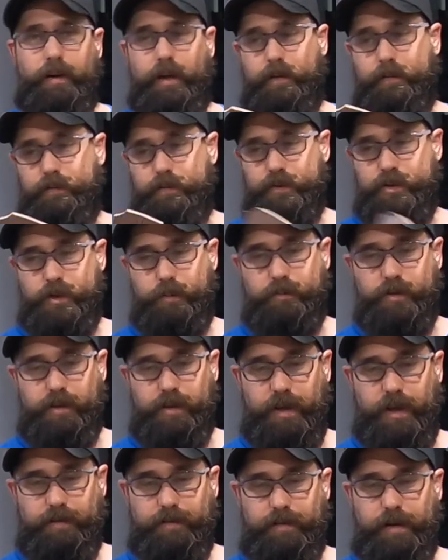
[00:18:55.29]
I jumped to
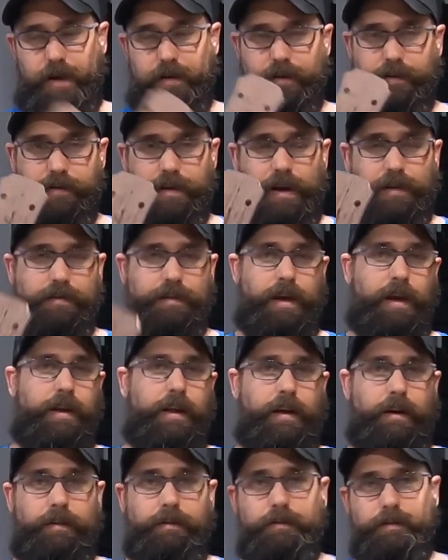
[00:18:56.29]
the headstock and knocked that
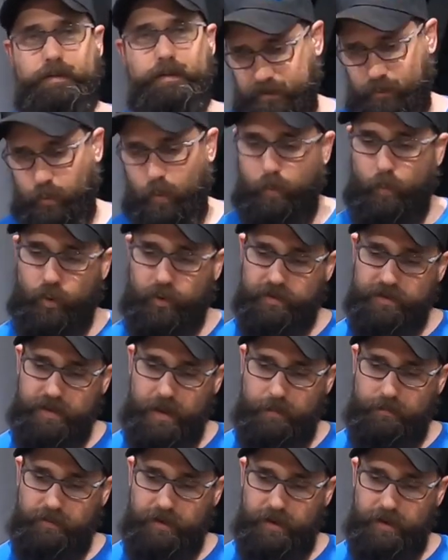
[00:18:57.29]
out one more
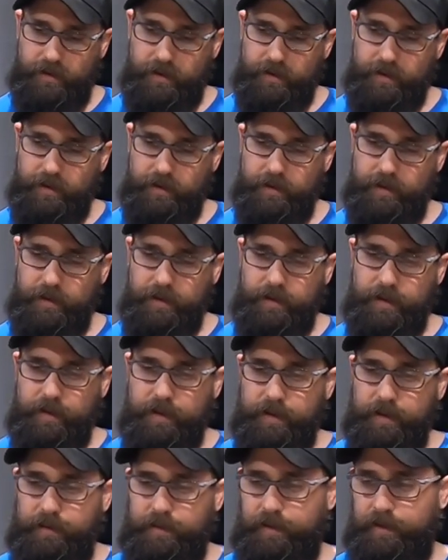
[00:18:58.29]
step done.
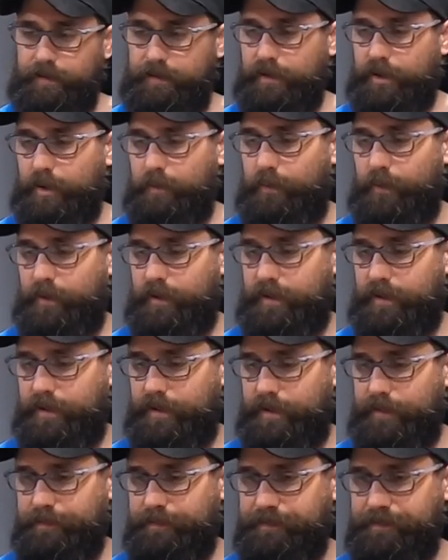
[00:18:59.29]
I think it's looking pretty
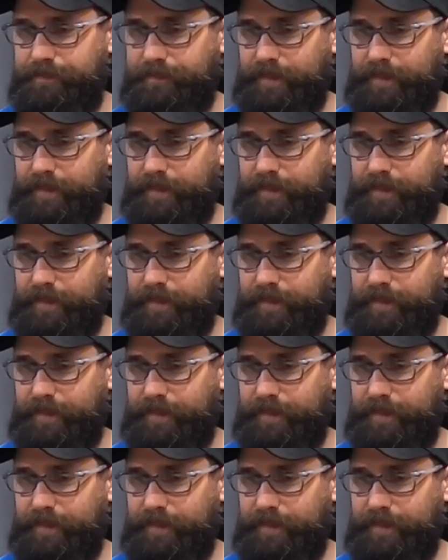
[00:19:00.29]
good.